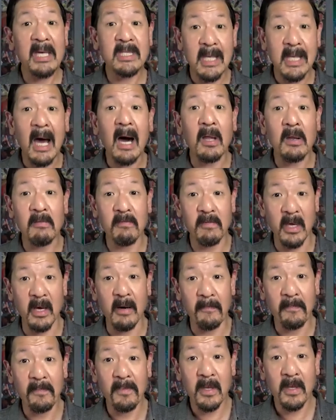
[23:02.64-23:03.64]
out of them.
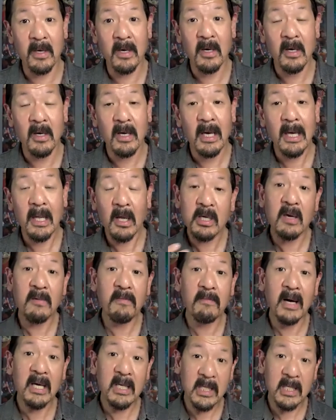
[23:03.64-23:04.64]
And I'll give
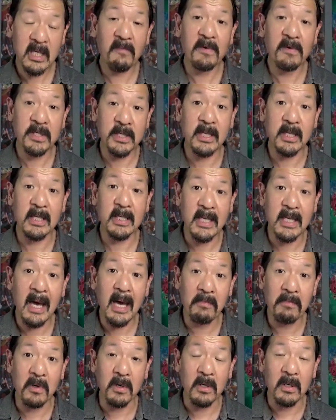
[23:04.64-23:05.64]
myself as an
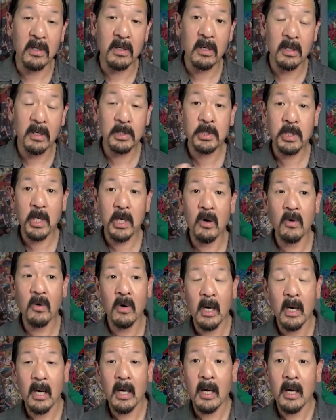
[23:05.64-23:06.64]
example. So
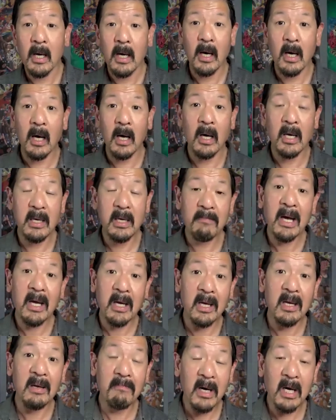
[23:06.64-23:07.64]
in
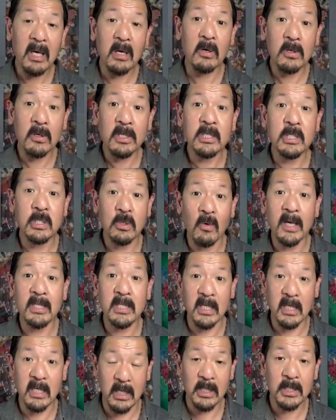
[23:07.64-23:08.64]
my early
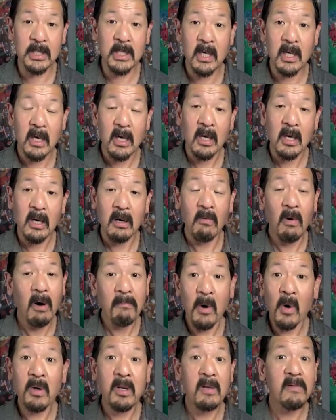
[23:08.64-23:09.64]
20s, what
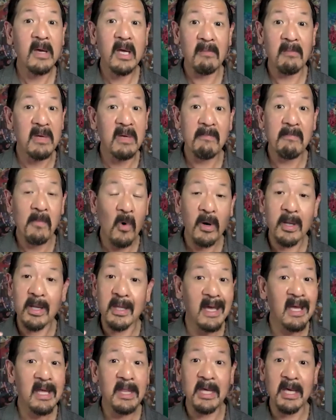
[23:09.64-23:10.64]
motivated me more than
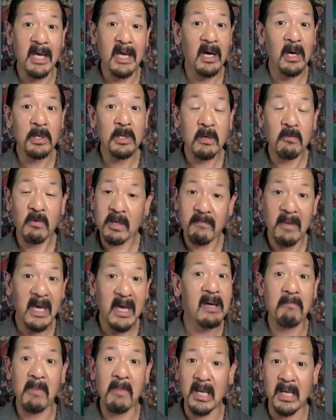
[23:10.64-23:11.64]
anything else was
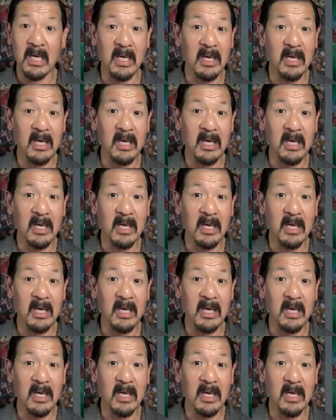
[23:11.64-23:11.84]
making money,